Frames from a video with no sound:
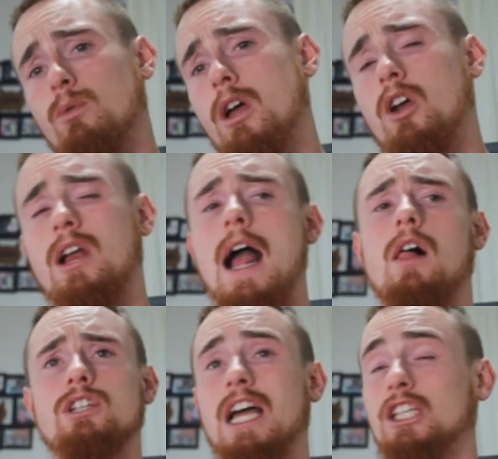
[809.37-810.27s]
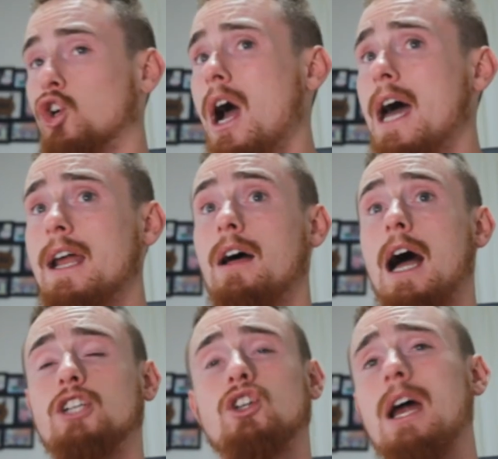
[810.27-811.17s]
three hundred calories. I tried, I,
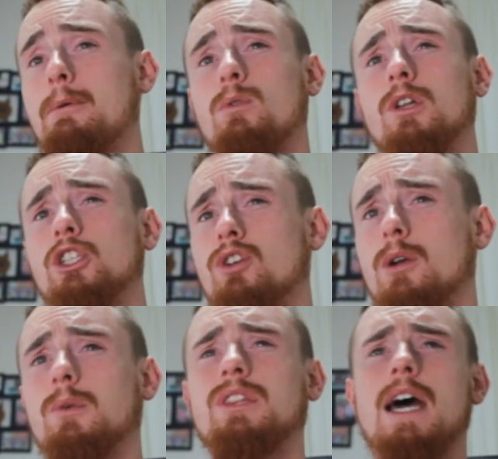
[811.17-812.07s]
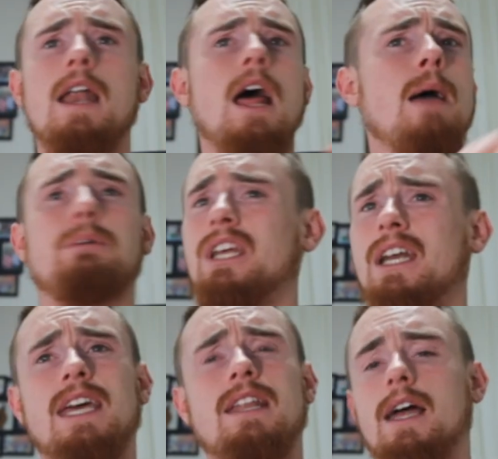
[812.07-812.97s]
I tried to be really strict with that, but then
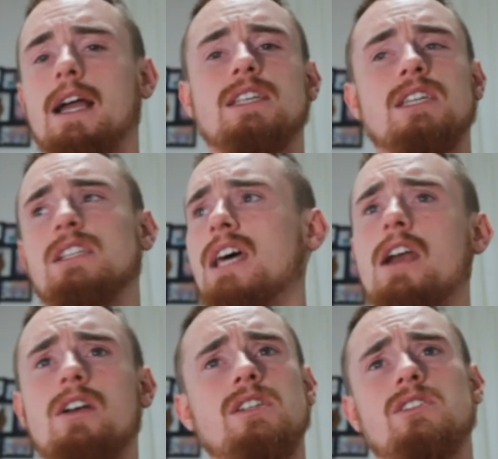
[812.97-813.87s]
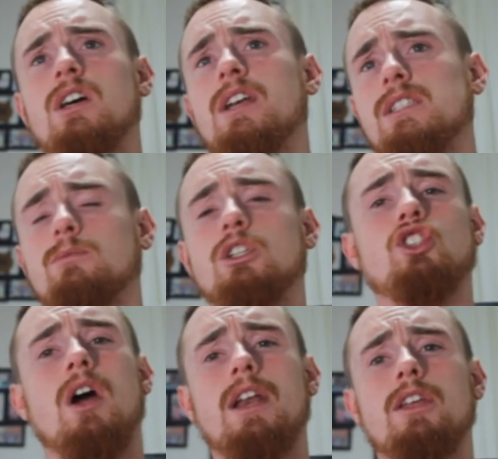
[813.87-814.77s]
again, like I said, Saturdays and Sundays, I'm
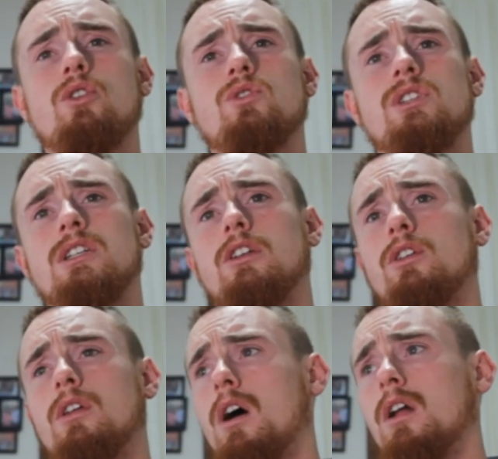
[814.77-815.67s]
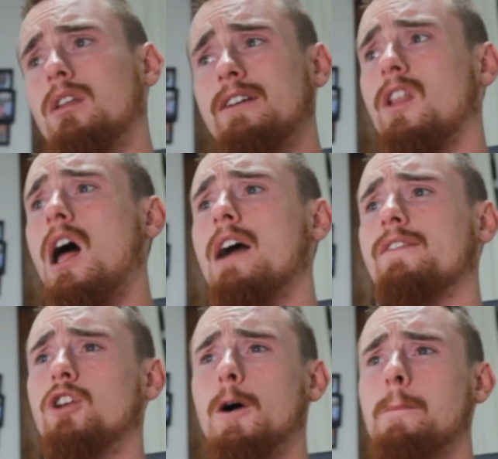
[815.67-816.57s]
just trying to use it to uh, live
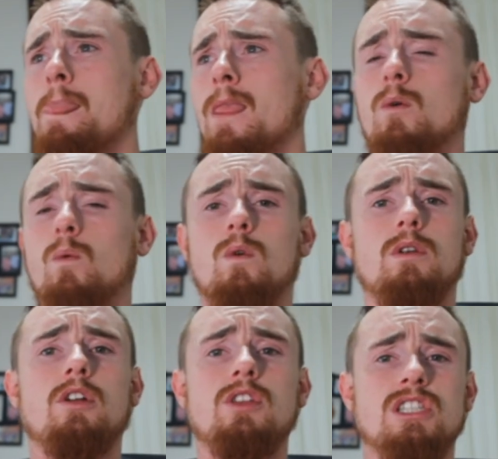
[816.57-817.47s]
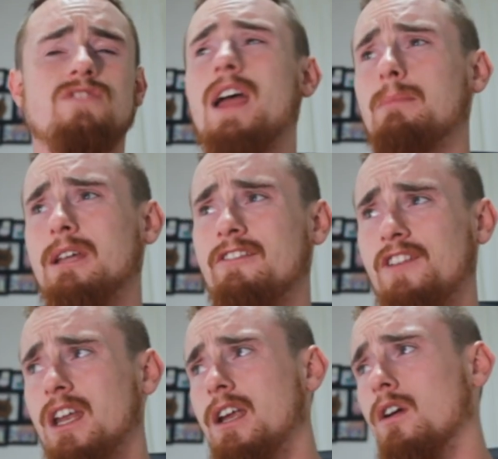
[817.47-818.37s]
life. You know, we're, you know, this is Family and
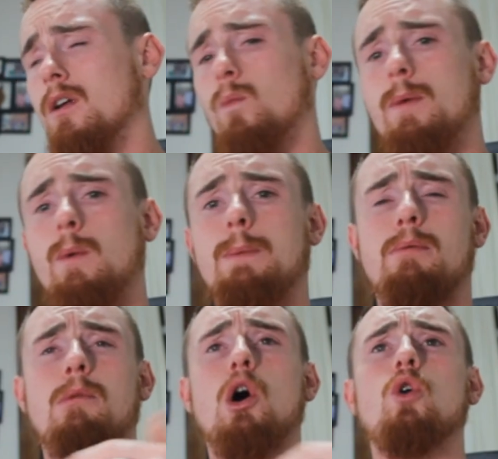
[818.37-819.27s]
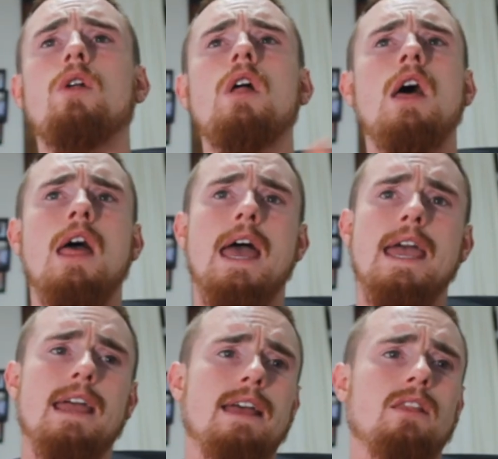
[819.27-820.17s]
Fit here, and we we promote
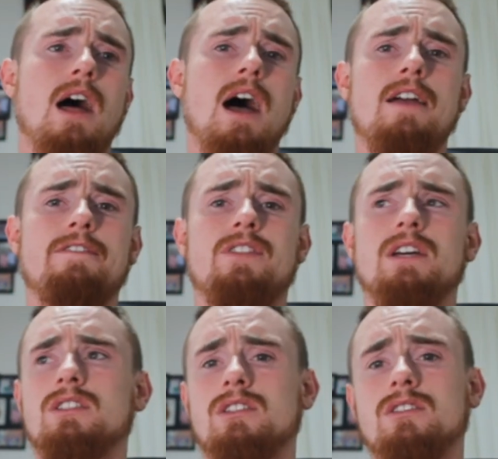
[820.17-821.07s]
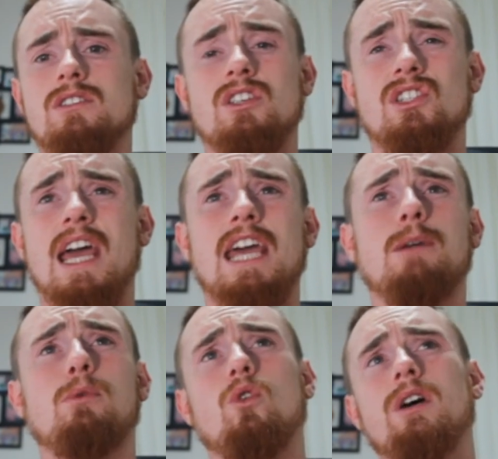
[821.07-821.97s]
a, a life that's
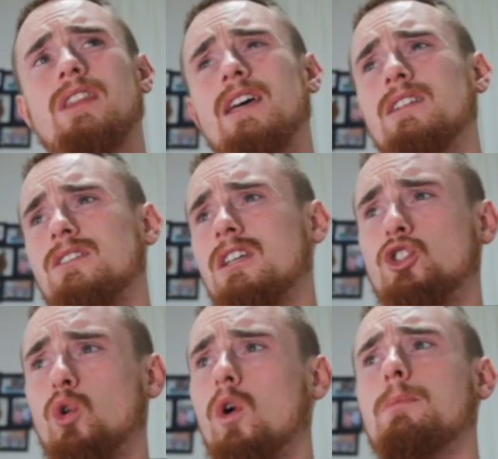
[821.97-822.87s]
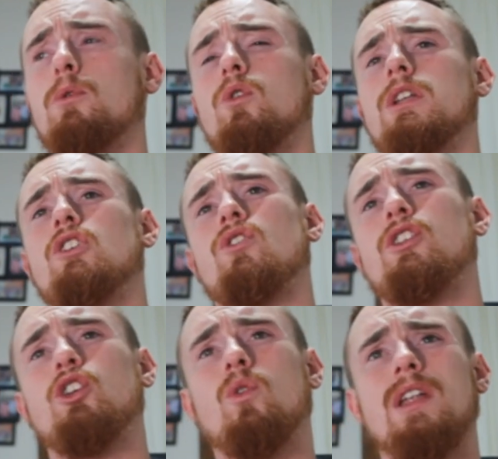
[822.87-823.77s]
sustainable and that's enjoyable, and you're
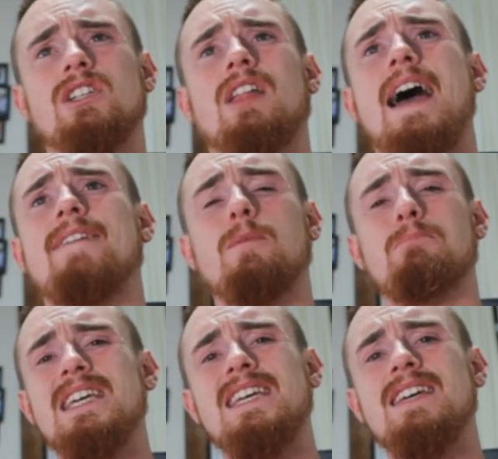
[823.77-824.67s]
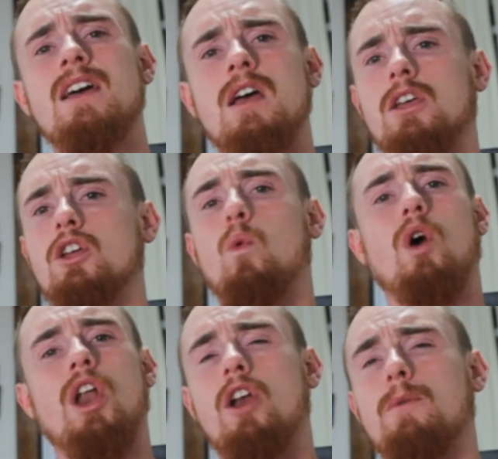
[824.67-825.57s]
not, you don't necessarily have to be, you know,
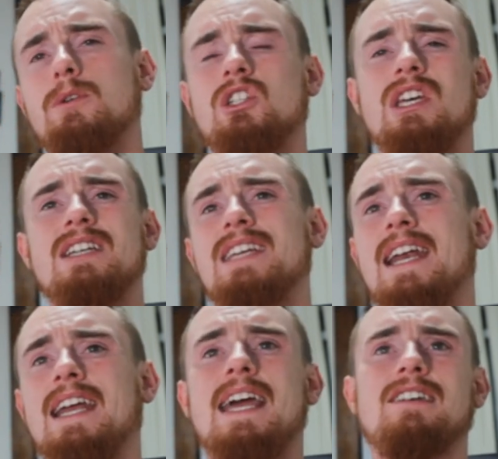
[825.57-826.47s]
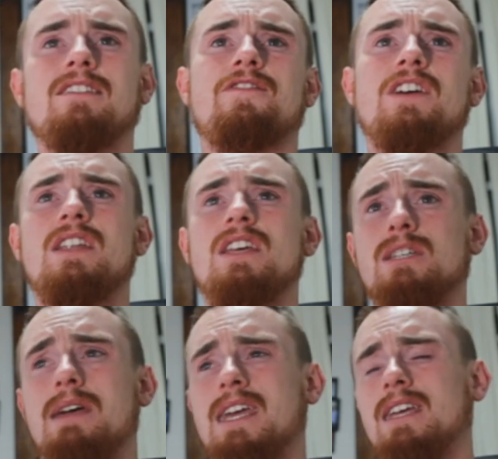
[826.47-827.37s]
one hundred percent dedicated to
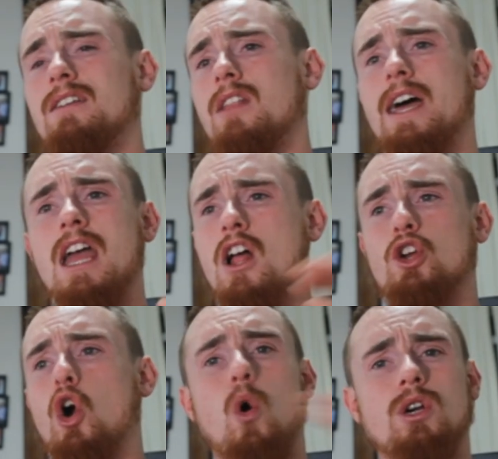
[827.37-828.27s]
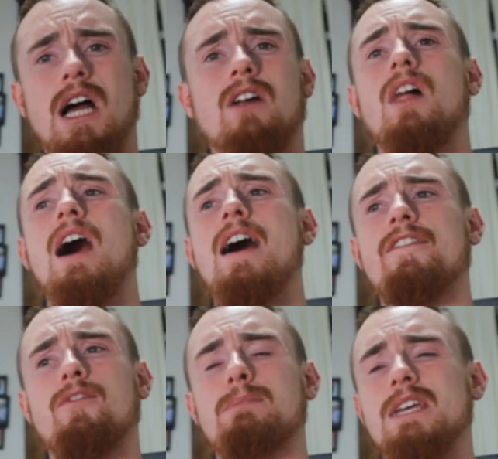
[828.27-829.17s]
fitness and making like your whole entire
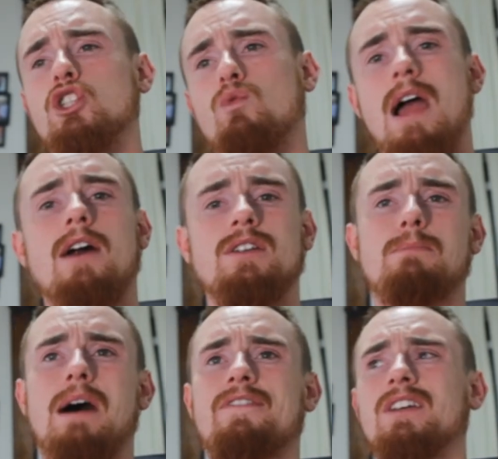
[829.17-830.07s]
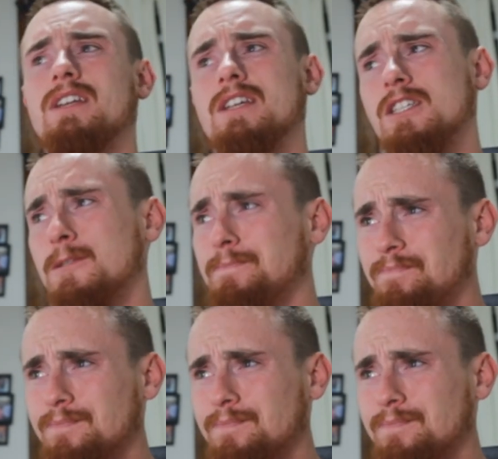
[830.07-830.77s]
life be surrounded by fitness.